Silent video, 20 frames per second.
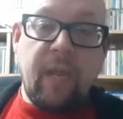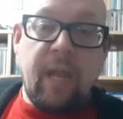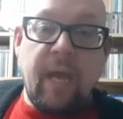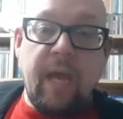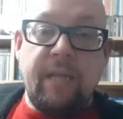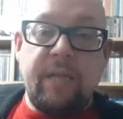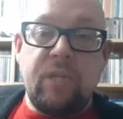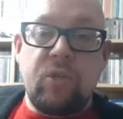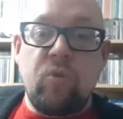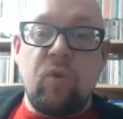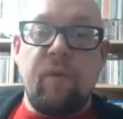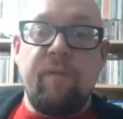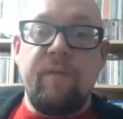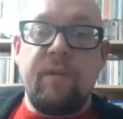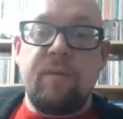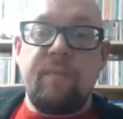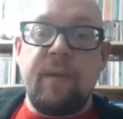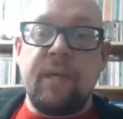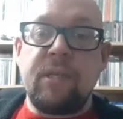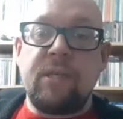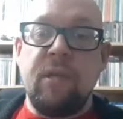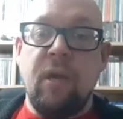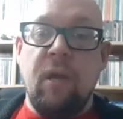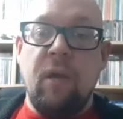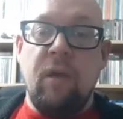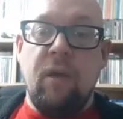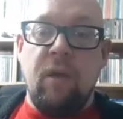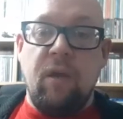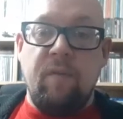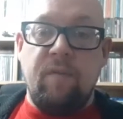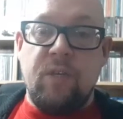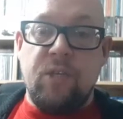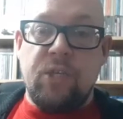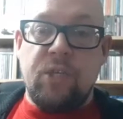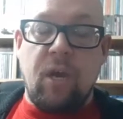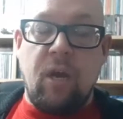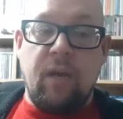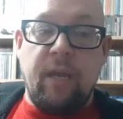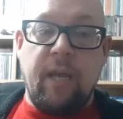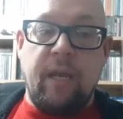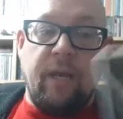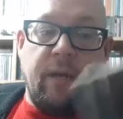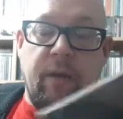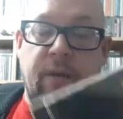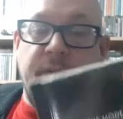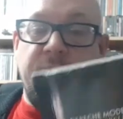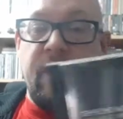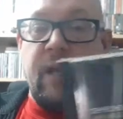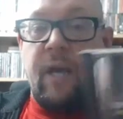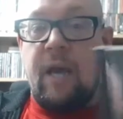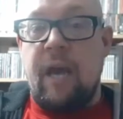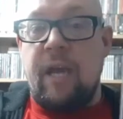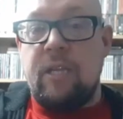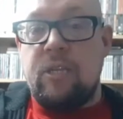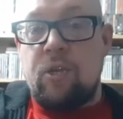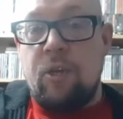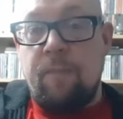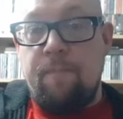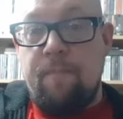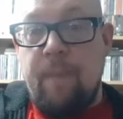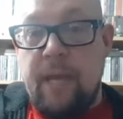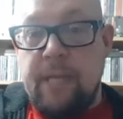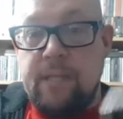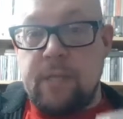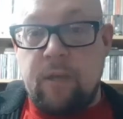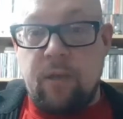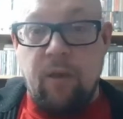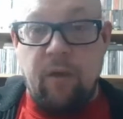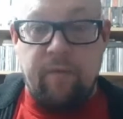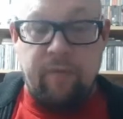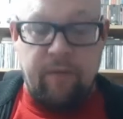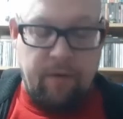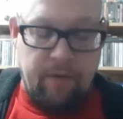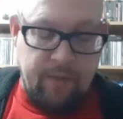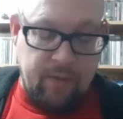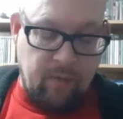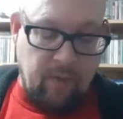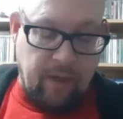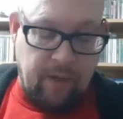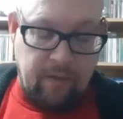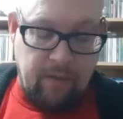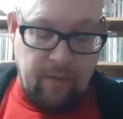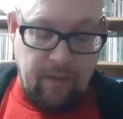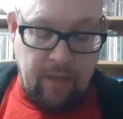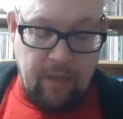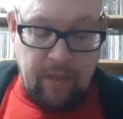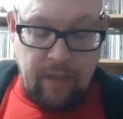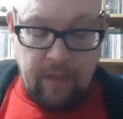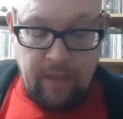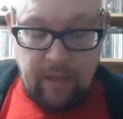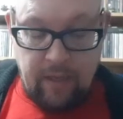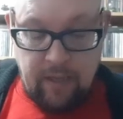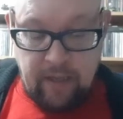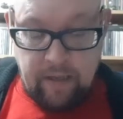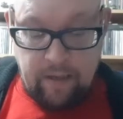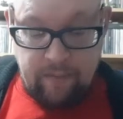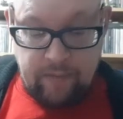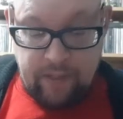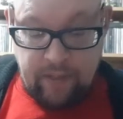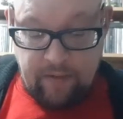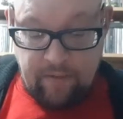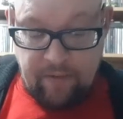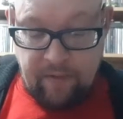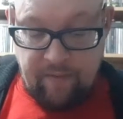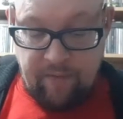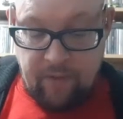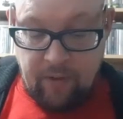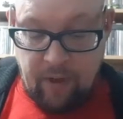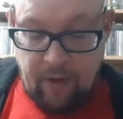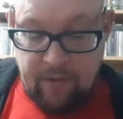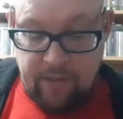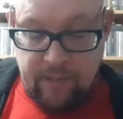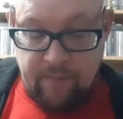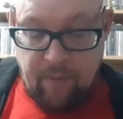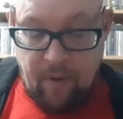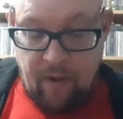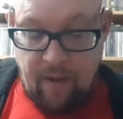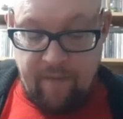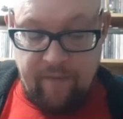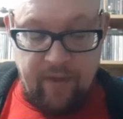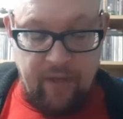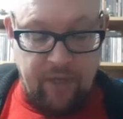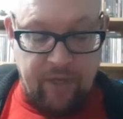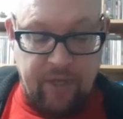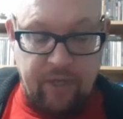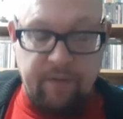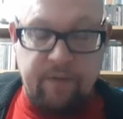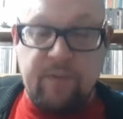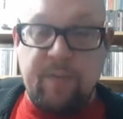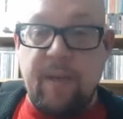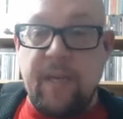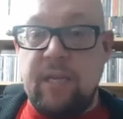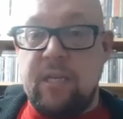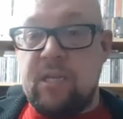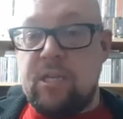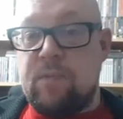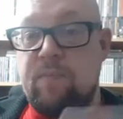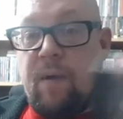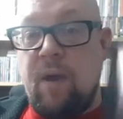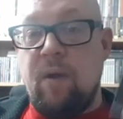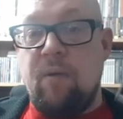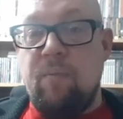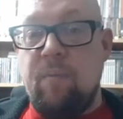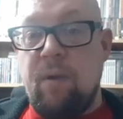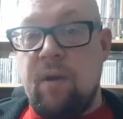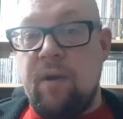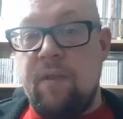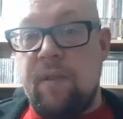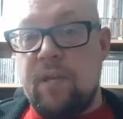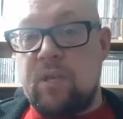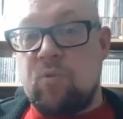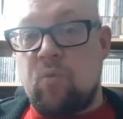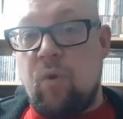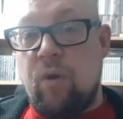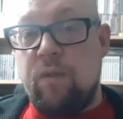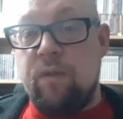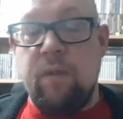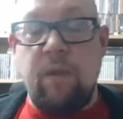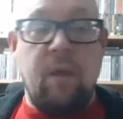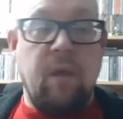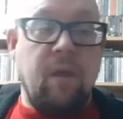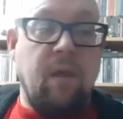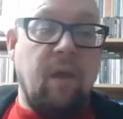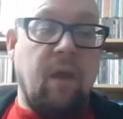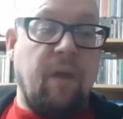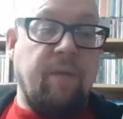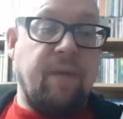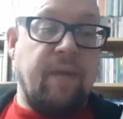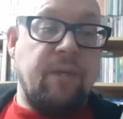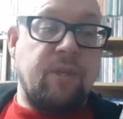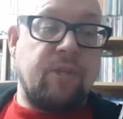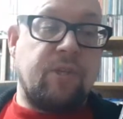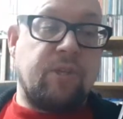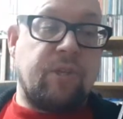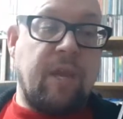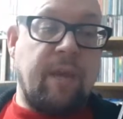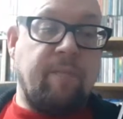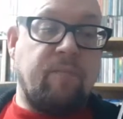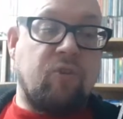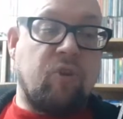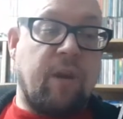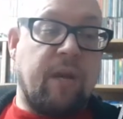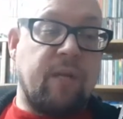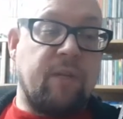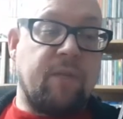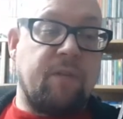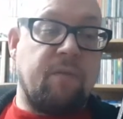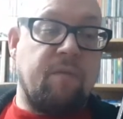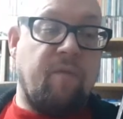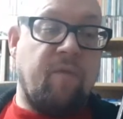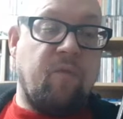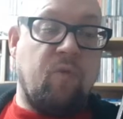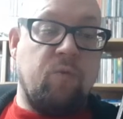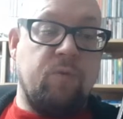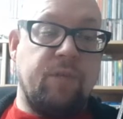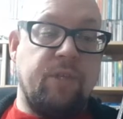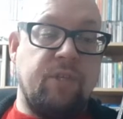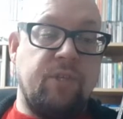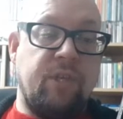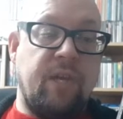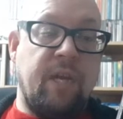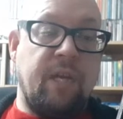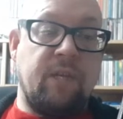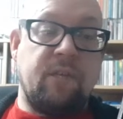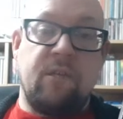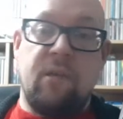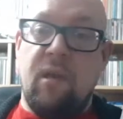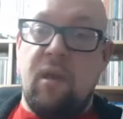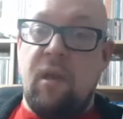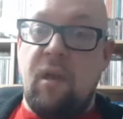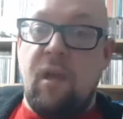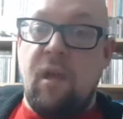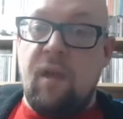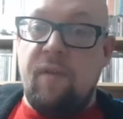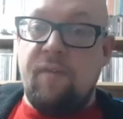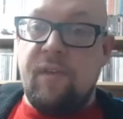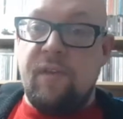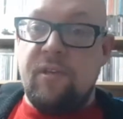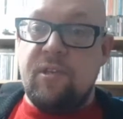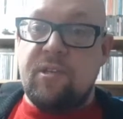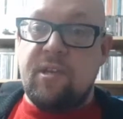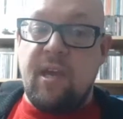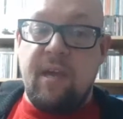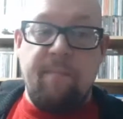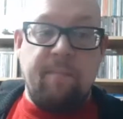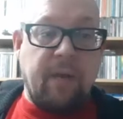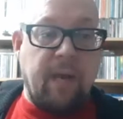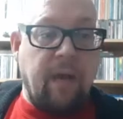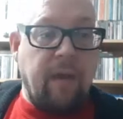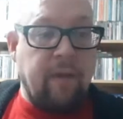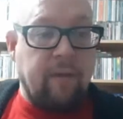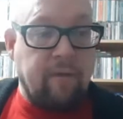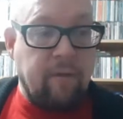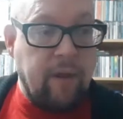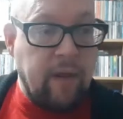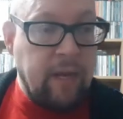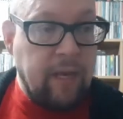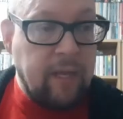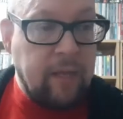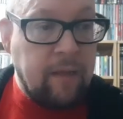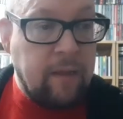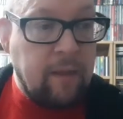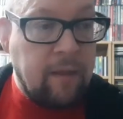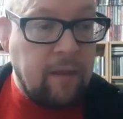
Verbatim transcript: And the 12 inch mix, I just can't get enough. And it's got a better cover as well. Um, so if you're going to buy a version of Speak and Spell, buy this one and then just skip tracks four to six and then just keep playing really.